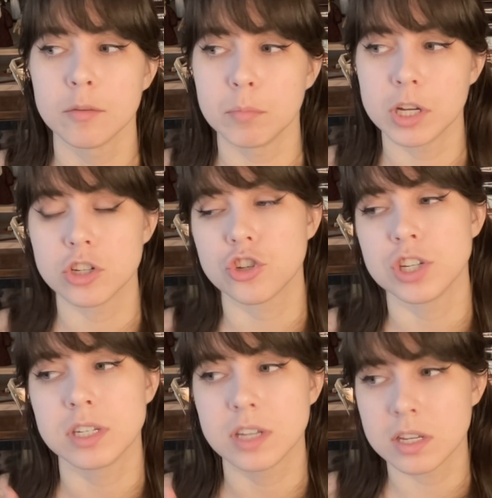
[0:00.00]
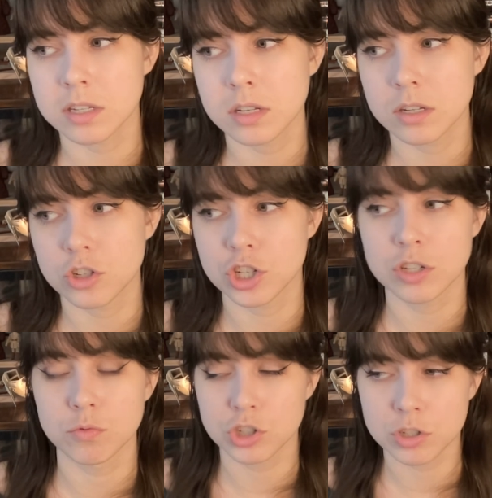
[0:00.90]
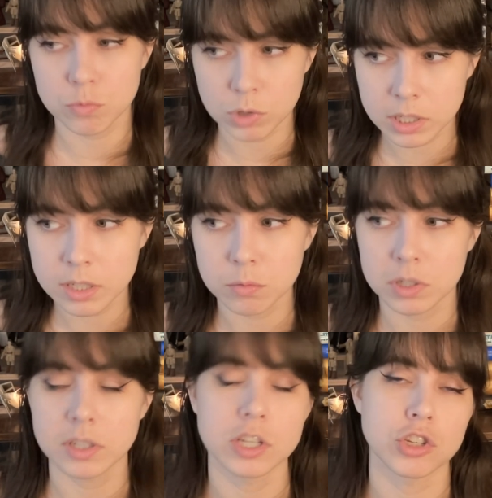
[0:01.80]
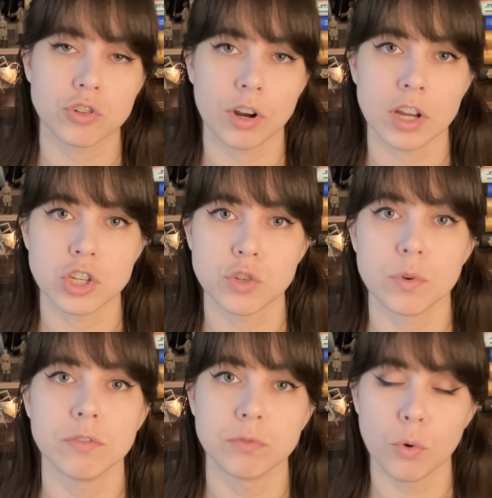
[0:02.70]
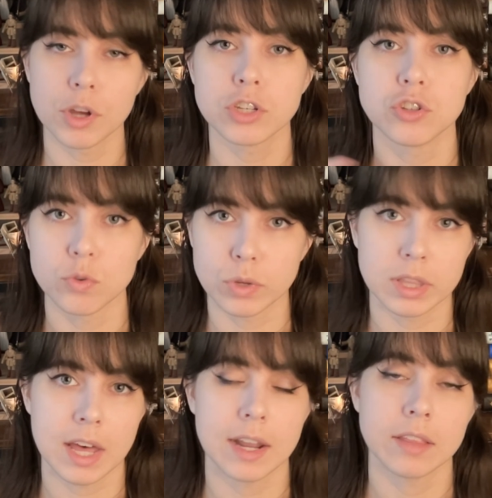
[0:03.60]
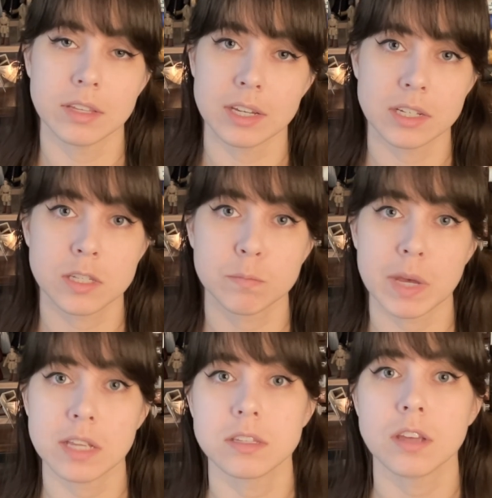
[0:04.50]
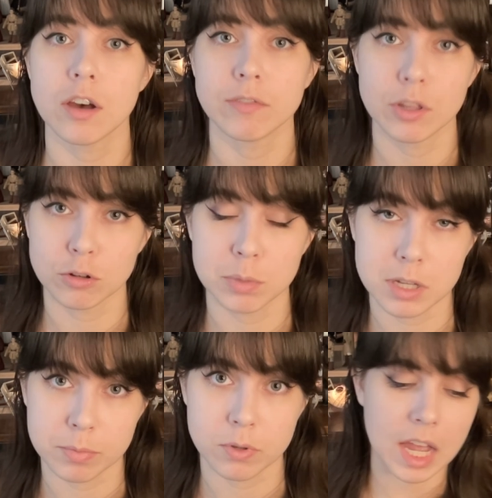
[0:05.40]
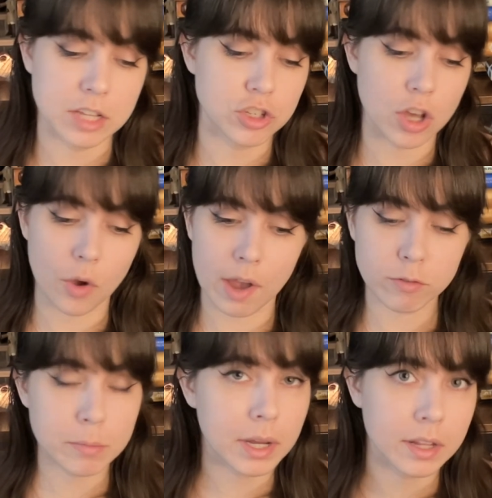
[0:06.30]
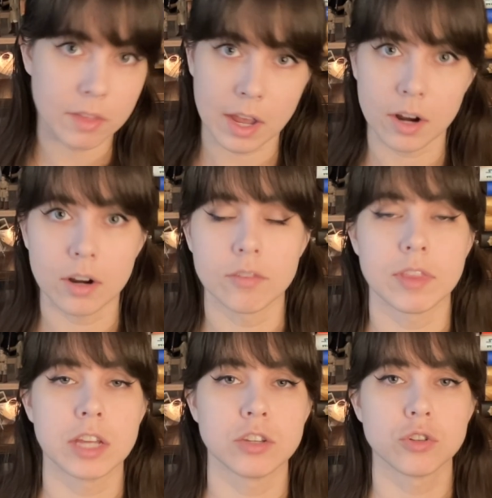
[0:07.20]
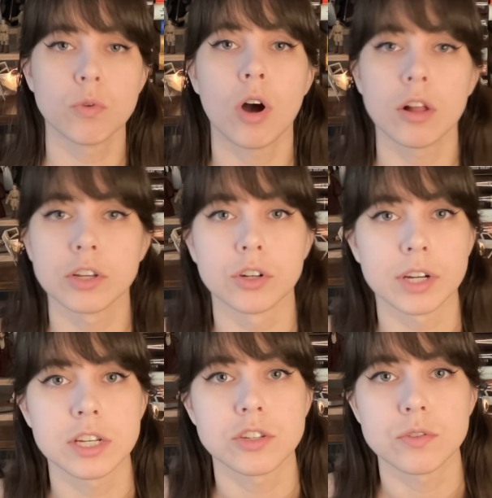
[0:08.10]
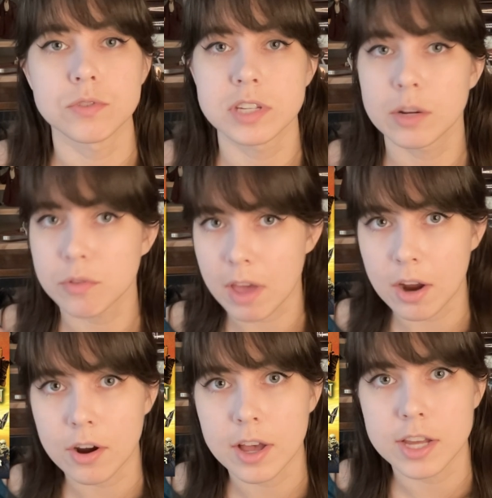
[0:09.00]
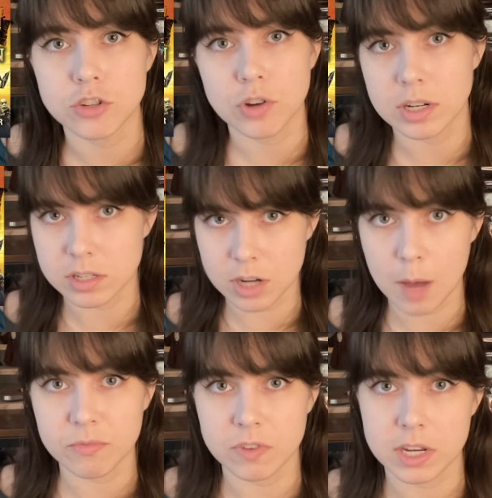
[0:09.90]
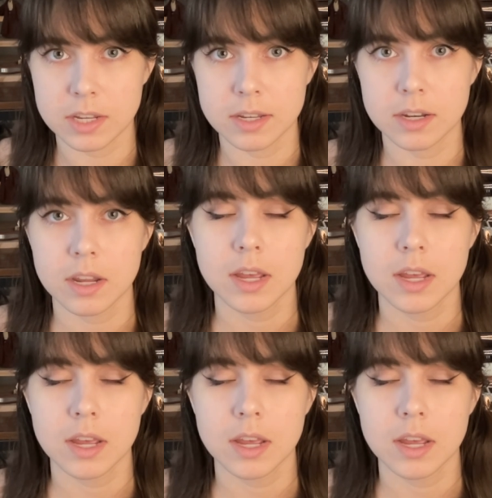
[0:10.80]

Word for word: But she doesn't, she she really, really is trying to avoid doing that at the expense of other people. And so everybody there, they do all agree to stick with Hera and try to stop Vidian.